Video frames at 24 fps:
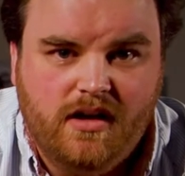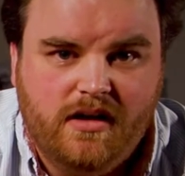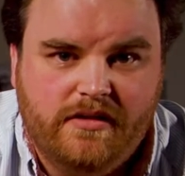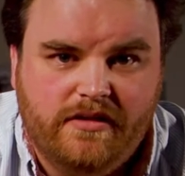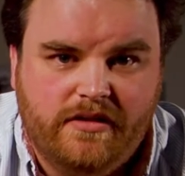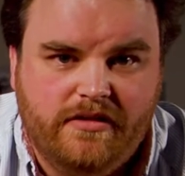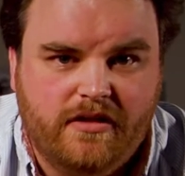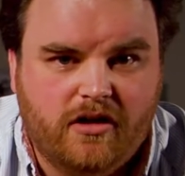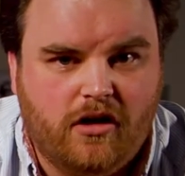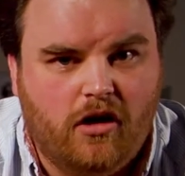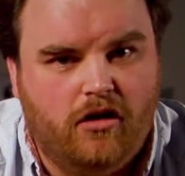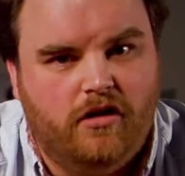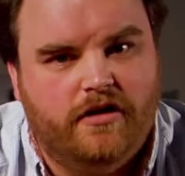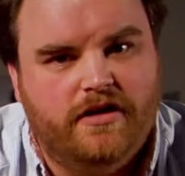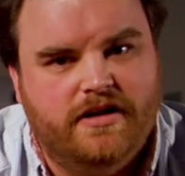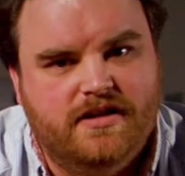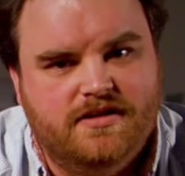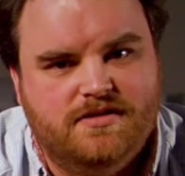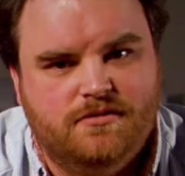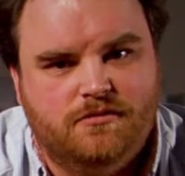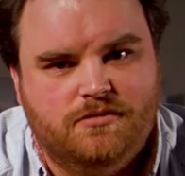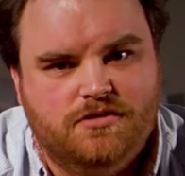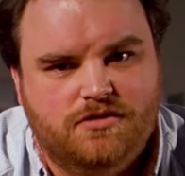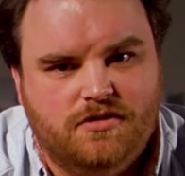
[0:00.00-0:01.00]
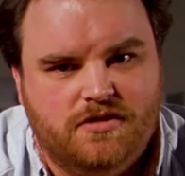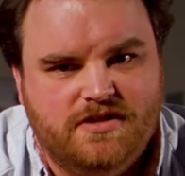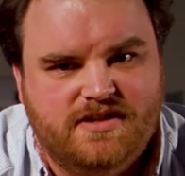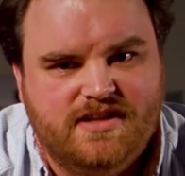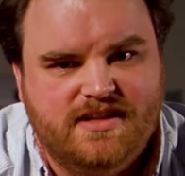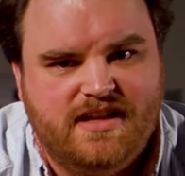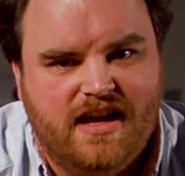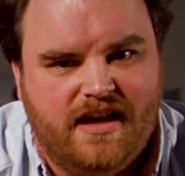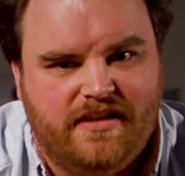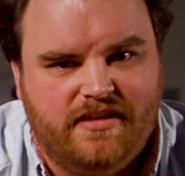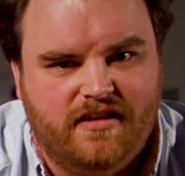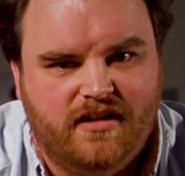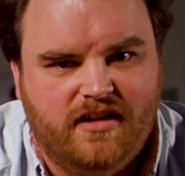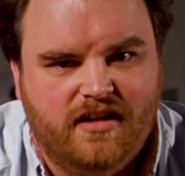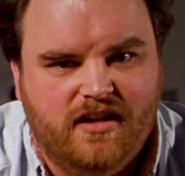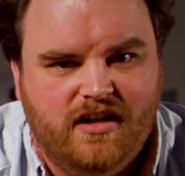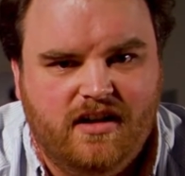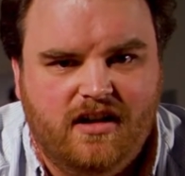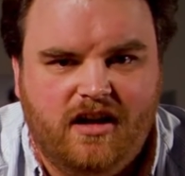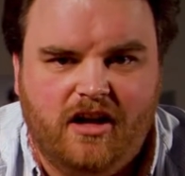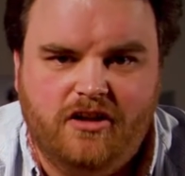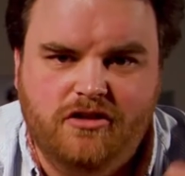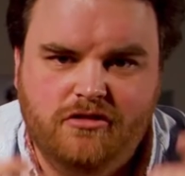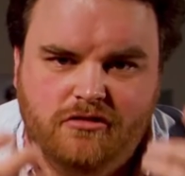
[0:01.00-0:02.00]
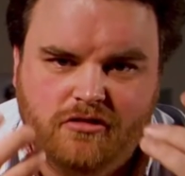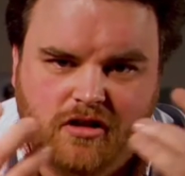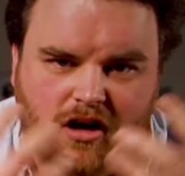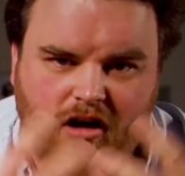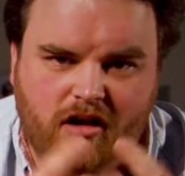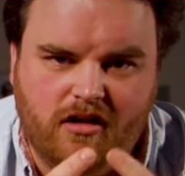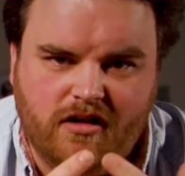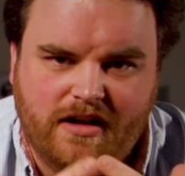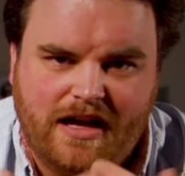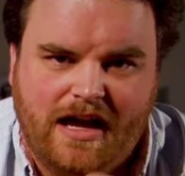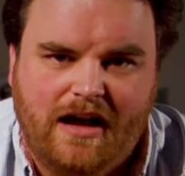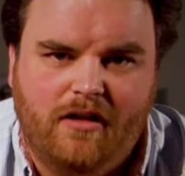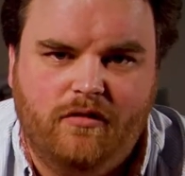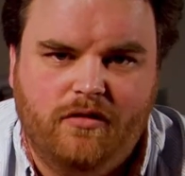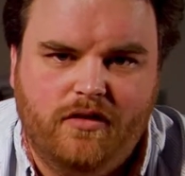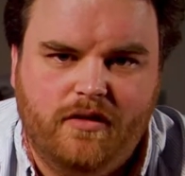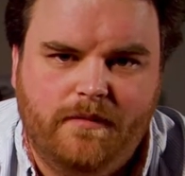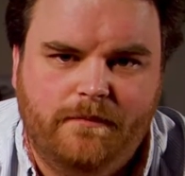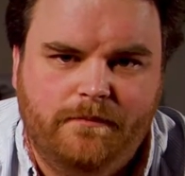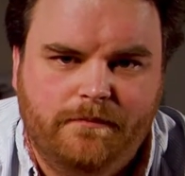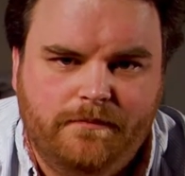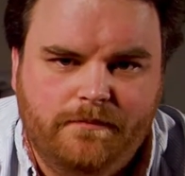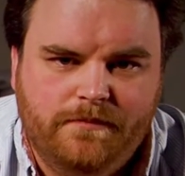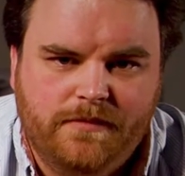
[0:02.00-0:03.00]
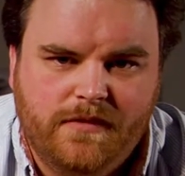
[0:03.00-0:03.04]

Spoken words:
then the colonies all join together and you can't count them.